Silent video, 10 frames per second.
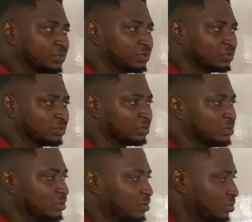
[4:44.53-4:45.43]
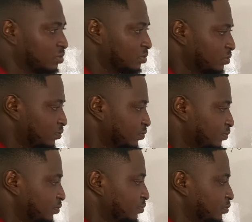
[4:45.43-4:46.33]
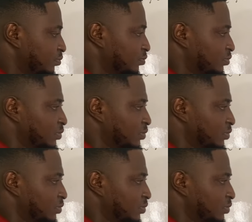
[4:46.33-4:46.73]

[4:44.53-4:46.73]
(no one is talking)